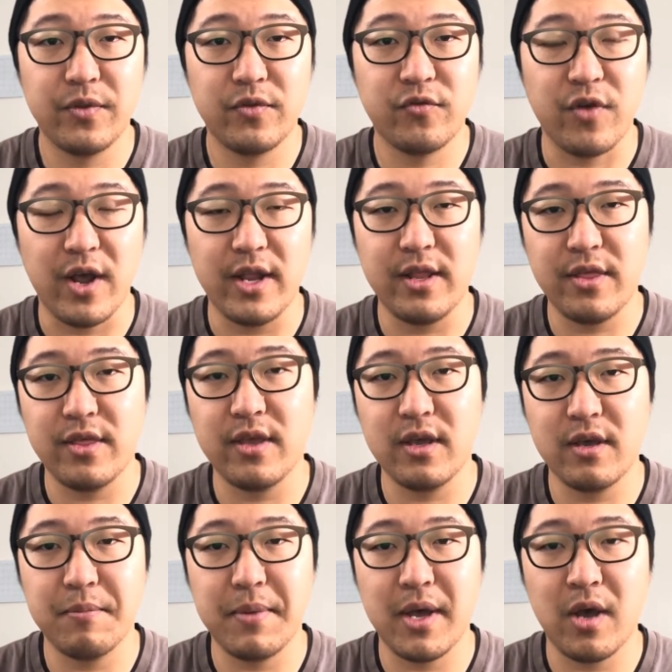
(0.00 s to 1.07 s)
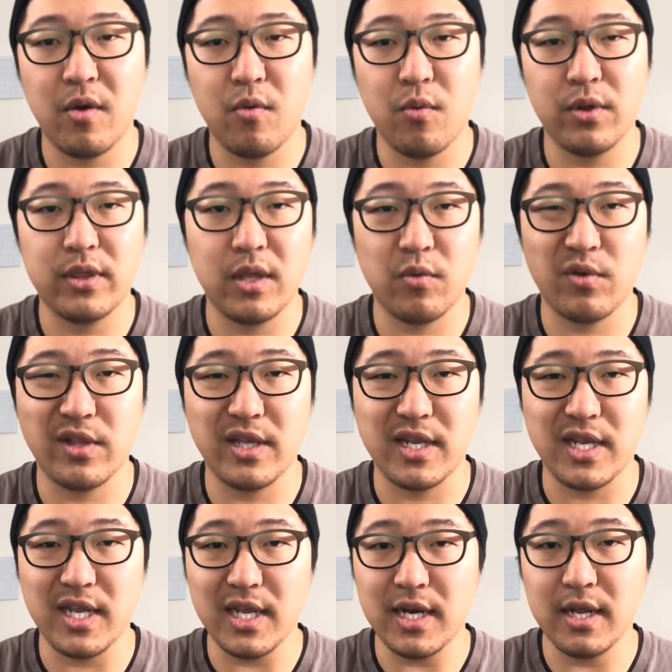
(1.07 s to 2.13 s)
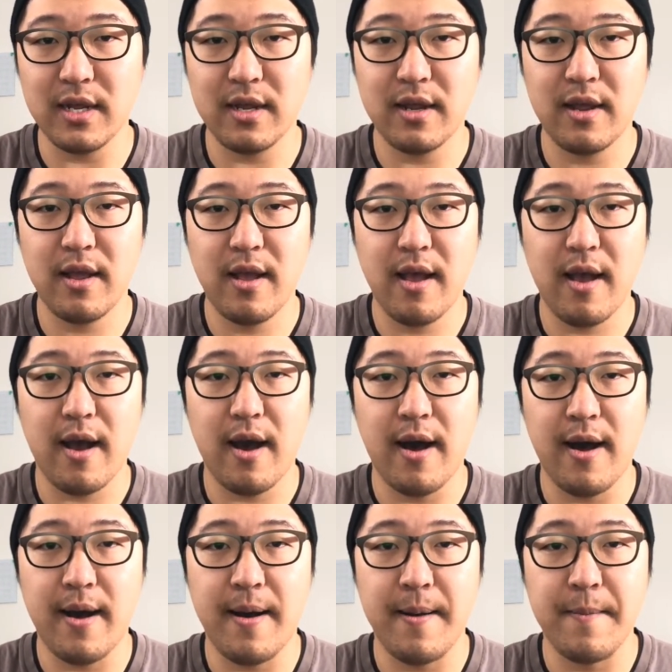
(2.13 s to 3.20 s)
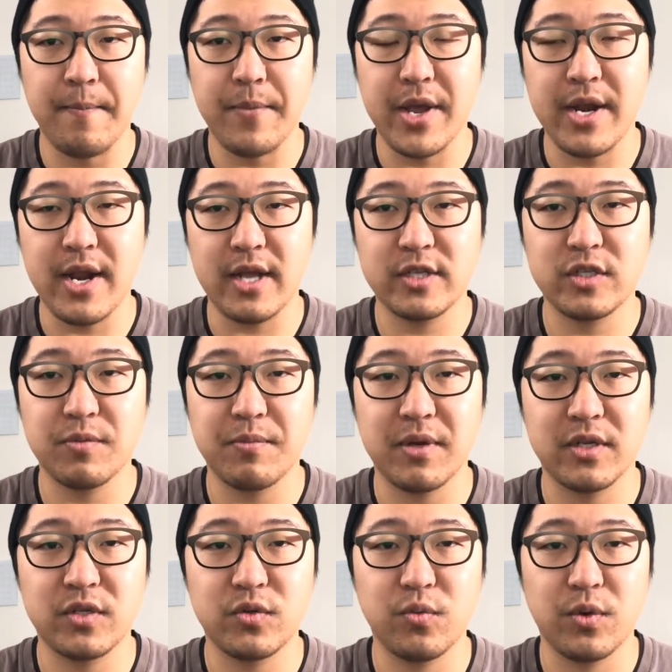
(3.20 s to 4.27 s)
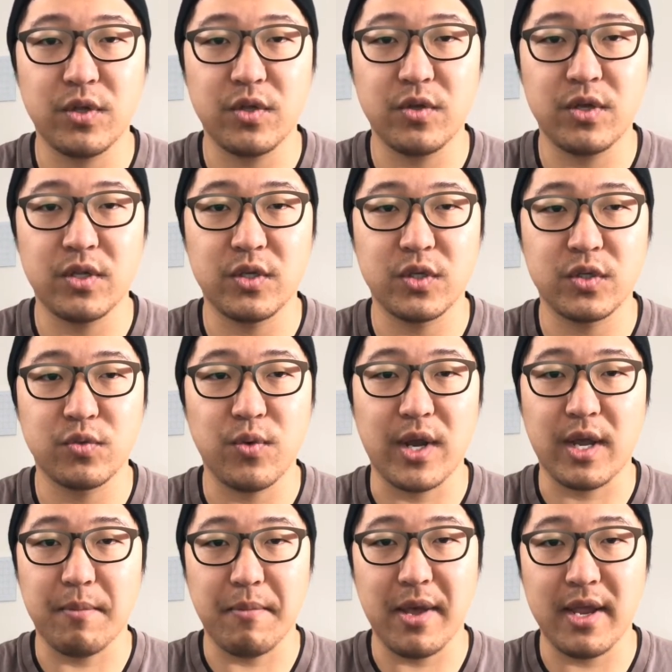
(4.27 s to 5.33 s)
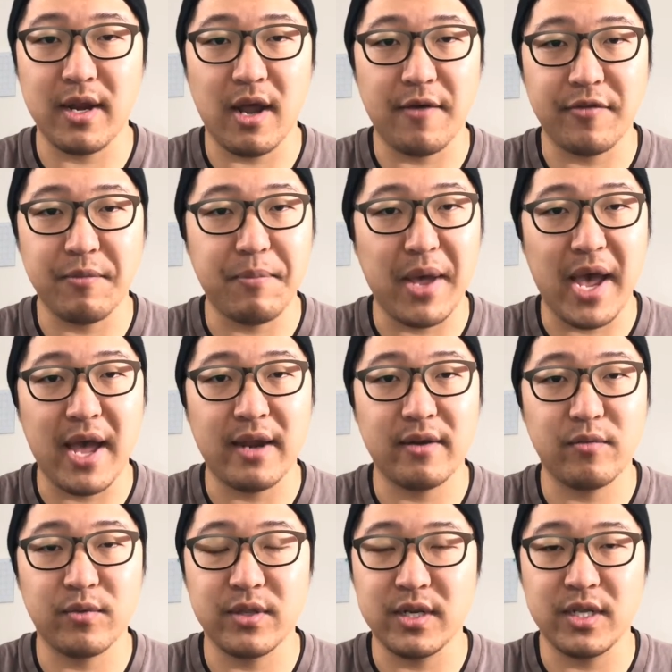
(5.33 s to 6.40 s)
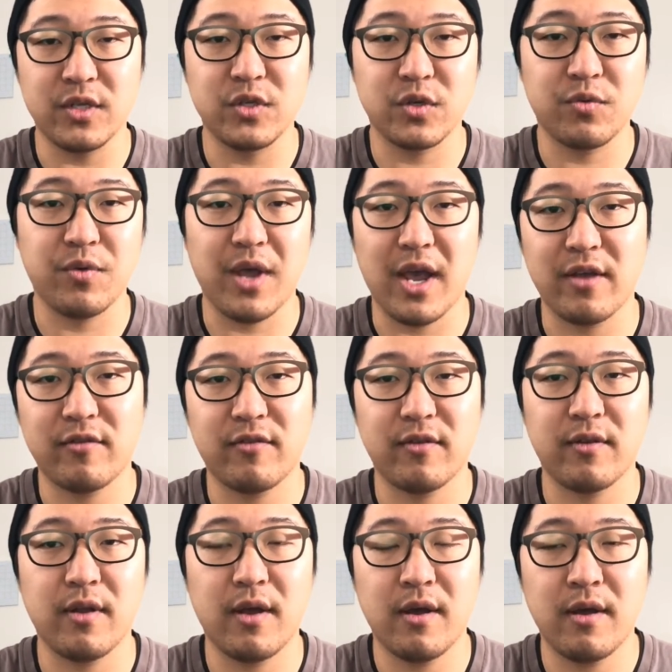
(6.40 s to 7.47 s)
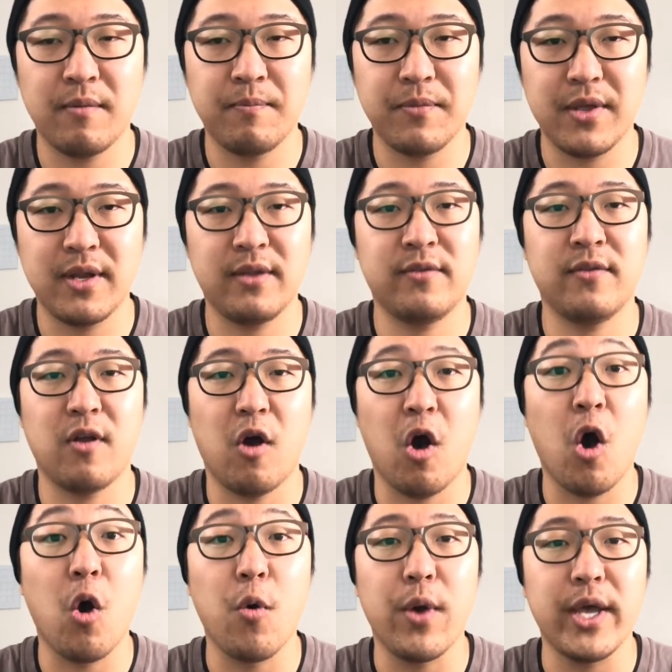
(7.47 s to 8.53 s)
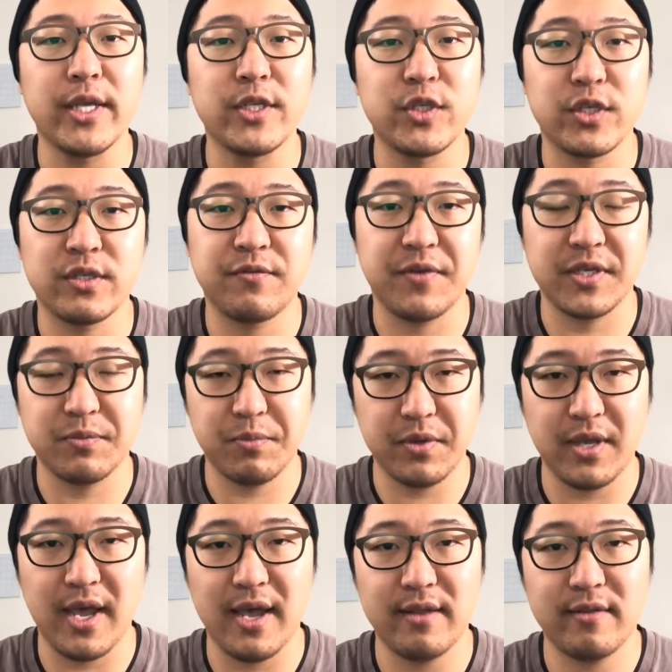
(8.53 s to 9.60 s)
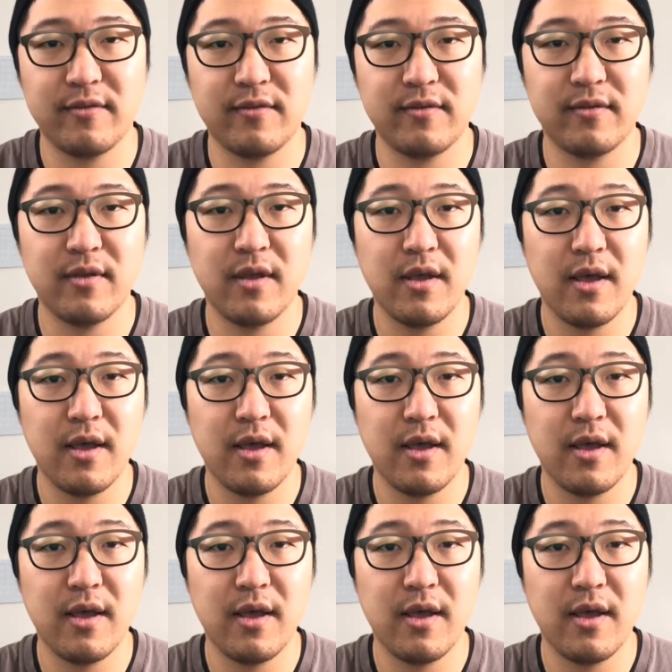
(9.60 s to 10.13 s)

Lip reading: try and think about what they really need, and not so much what you can just recommend off the bat with a knee-jerk reaction. It isn't always just Facebook ads.